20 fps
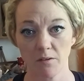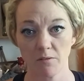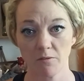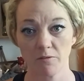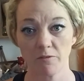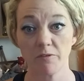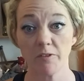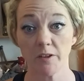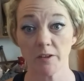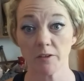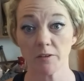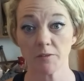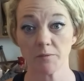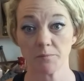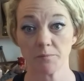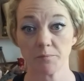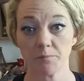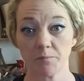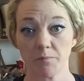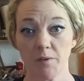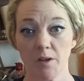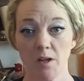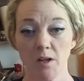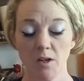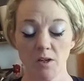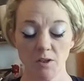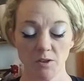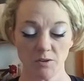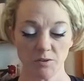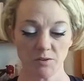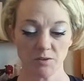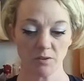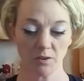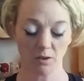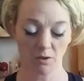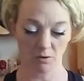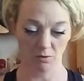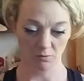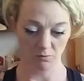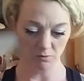feel.
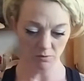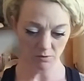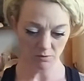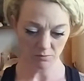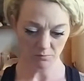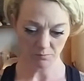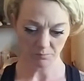So,